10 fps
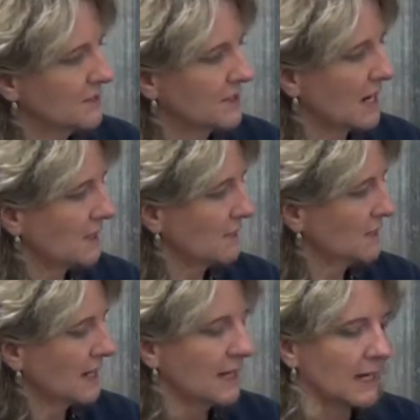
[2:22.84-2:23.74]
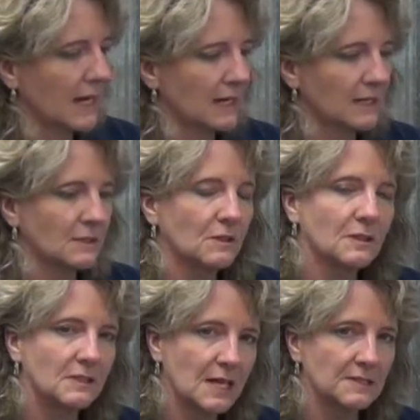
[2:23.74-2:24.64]
stains, and it
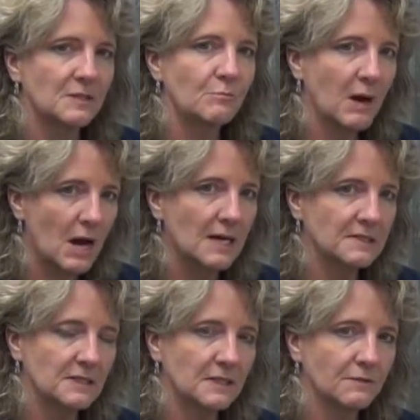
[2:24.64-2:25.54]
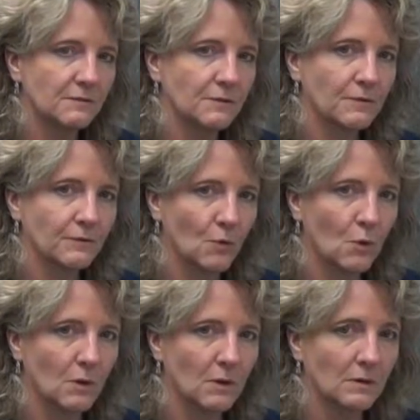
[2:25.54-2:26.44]
tested positive
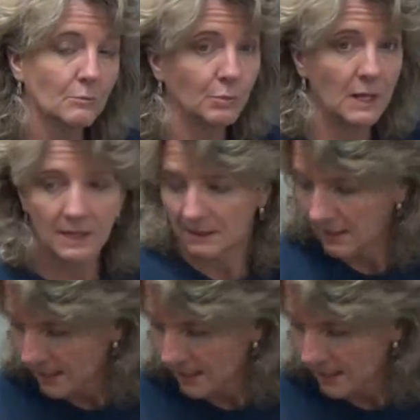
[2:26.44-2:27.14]
for blood.